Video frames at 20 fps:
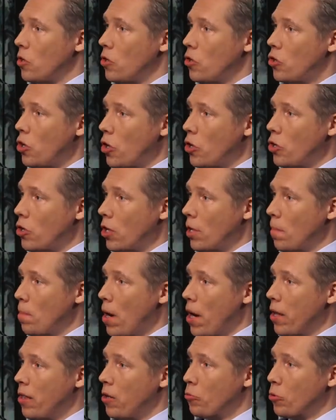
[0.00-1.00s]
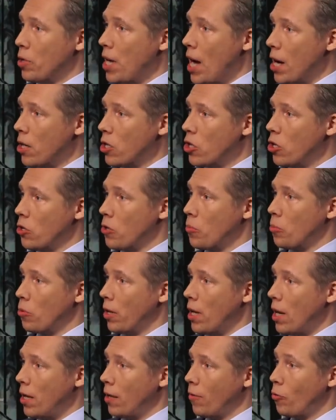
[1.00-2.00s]
judging by the reactions we're
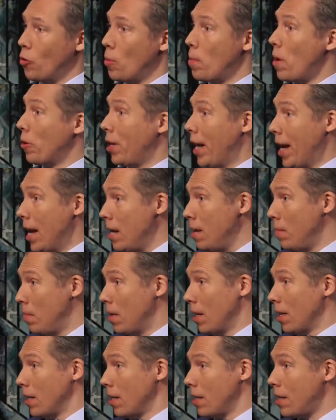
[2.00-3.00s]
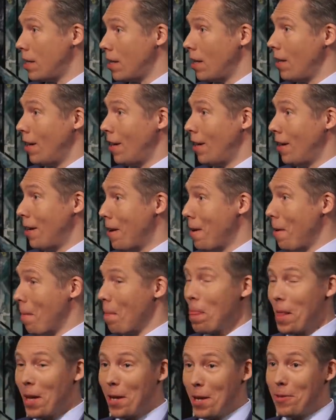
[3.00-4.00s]
getting from our enemies,
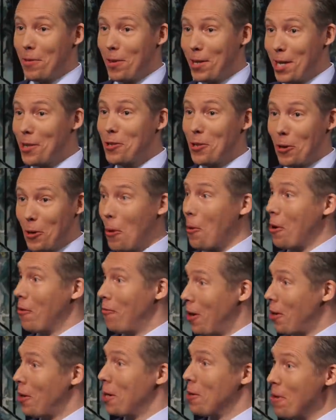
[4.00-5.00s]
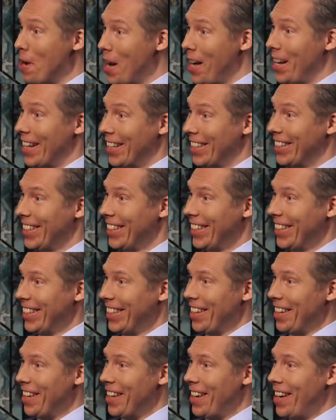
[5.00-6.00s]
uh, things are going very well. Yeah.
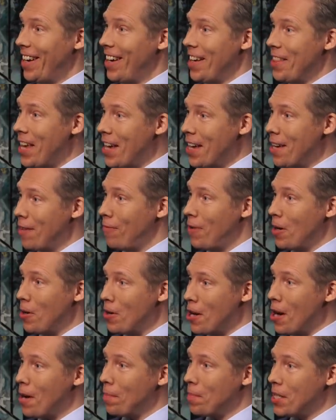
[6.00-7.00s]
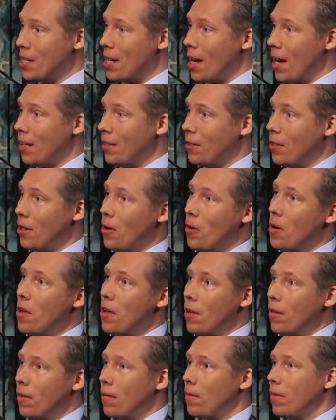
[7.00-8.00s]
Uh, they get very upset. You know,
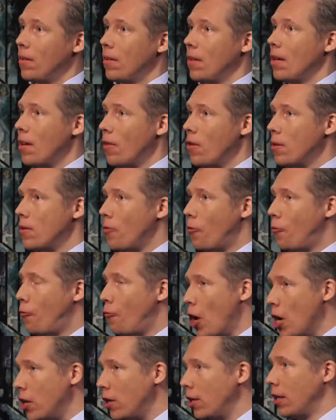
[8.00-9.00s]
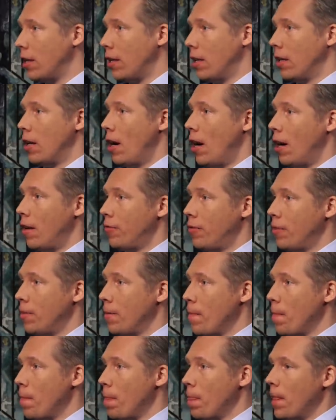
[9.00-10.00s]
funnily enough,
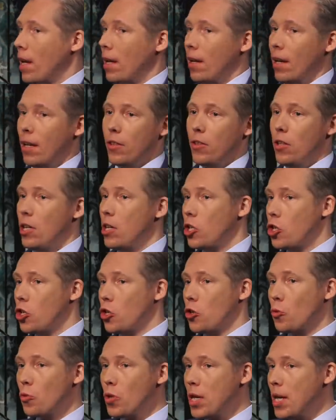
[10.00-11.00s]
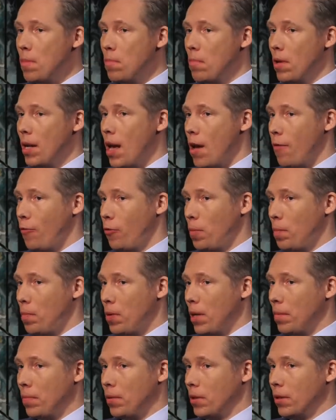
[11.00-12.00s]
like the extreme left
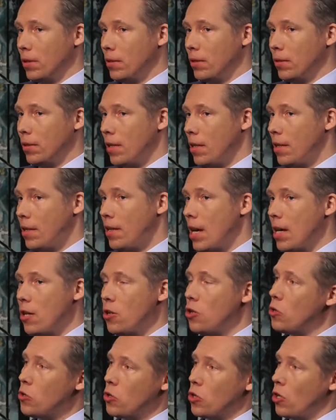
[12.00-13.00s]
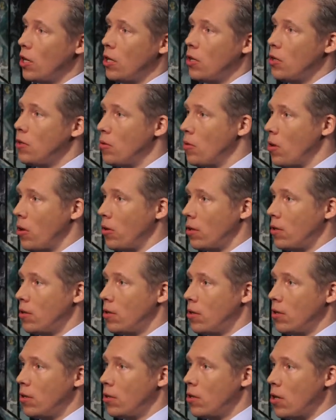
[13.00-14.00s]
people, they usually do not
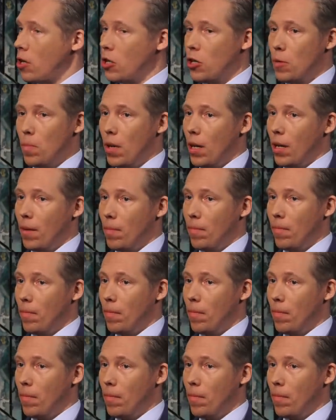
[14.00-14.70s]
touch me.